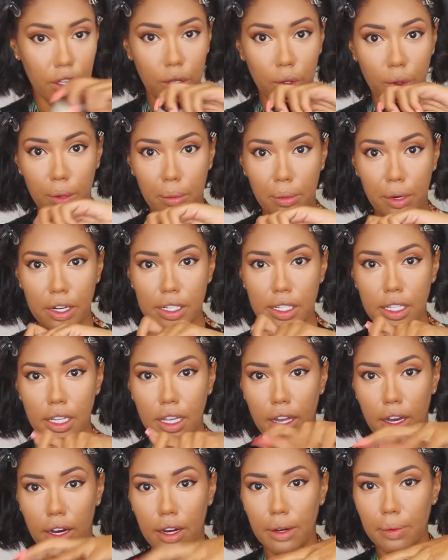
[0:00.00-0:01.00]
the Laura
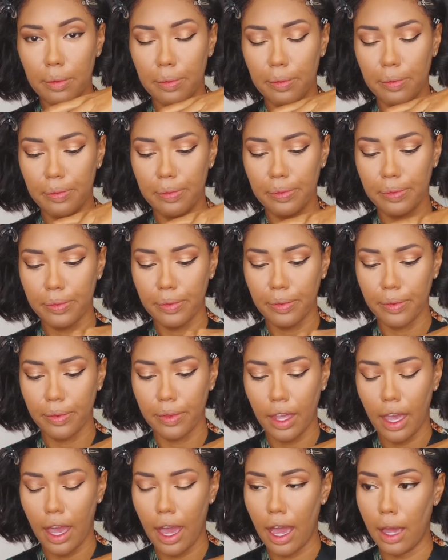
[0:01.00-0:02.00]
Mercier,
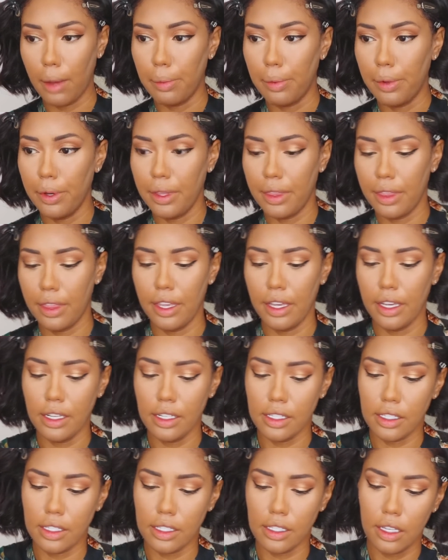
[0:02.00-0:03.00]
I put
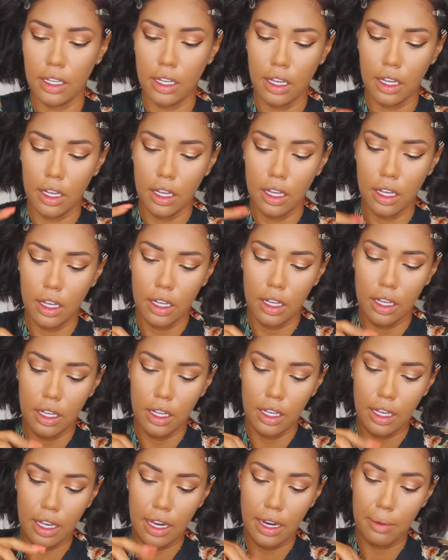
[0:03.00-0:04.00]
this.
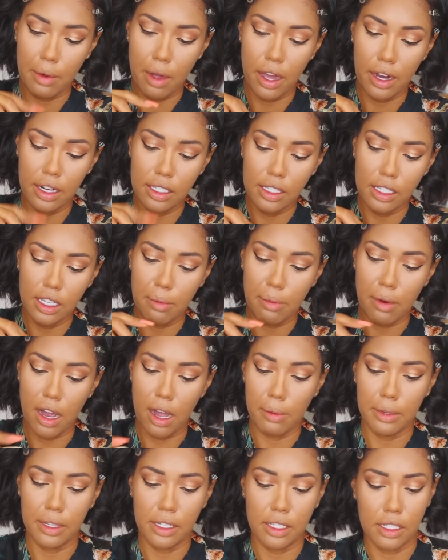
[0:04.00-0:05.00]
It honestly
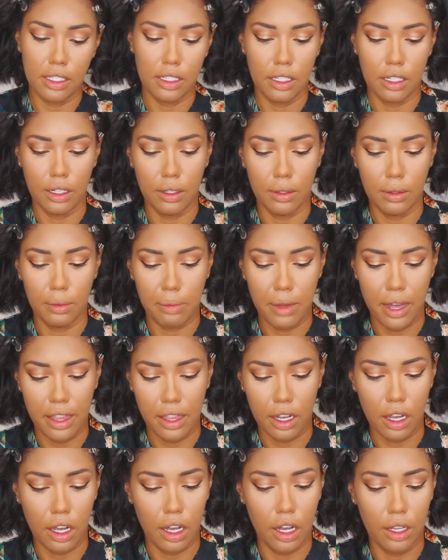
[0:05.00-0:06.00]
probably still, by
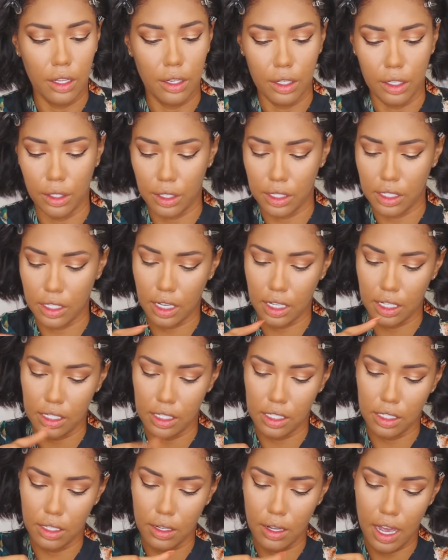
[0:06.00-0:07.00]
the color, it looks like it
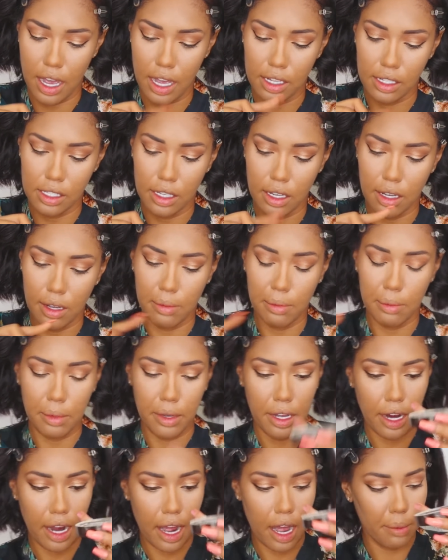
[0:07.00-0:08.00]
still has some,
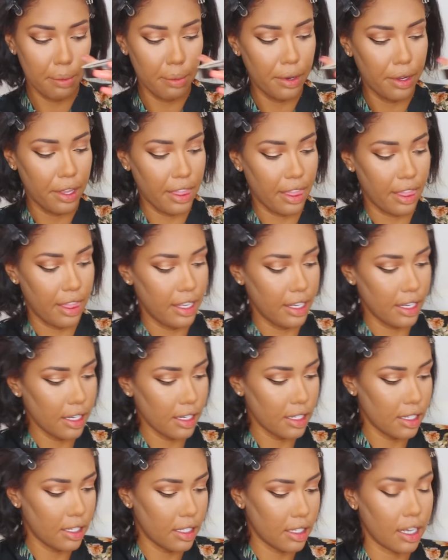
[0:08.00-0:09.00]
but I'll put this
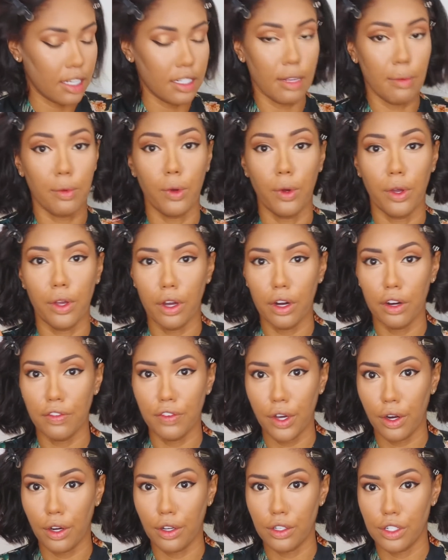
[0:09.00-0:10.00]
because I'm going on a
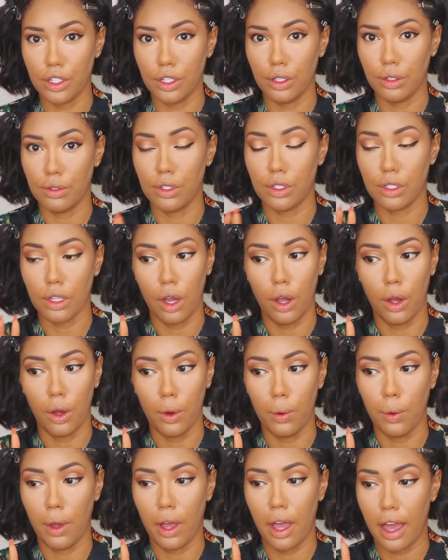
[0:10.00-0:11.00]
photo shoot,
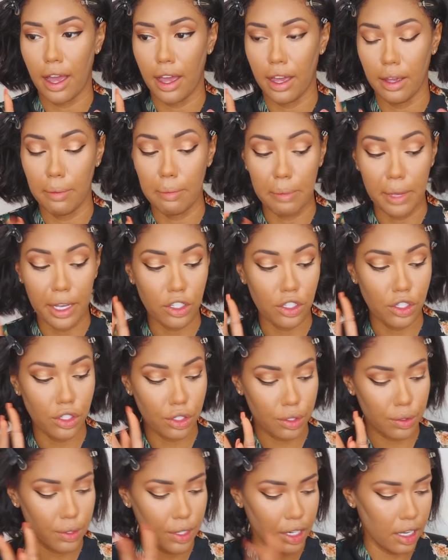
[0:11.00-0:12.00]
so I
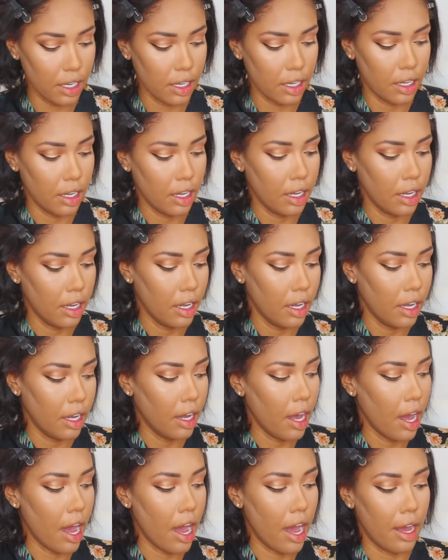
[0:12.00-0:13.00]
mixed 3.
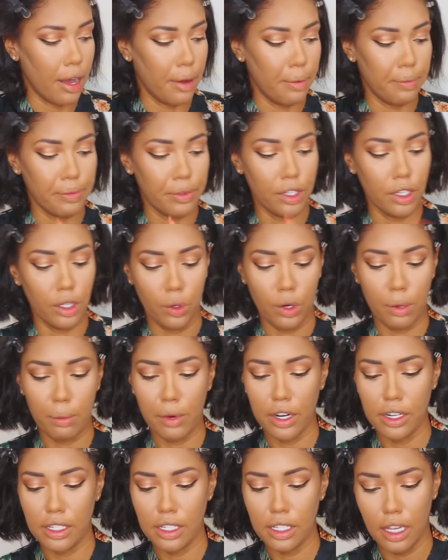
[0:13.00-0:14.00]
The Laura
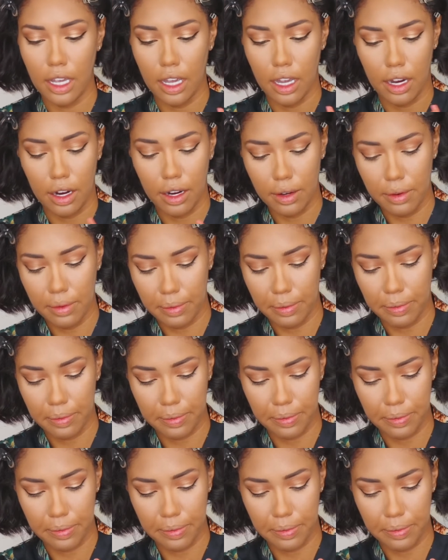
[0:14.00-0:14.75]
Mercier,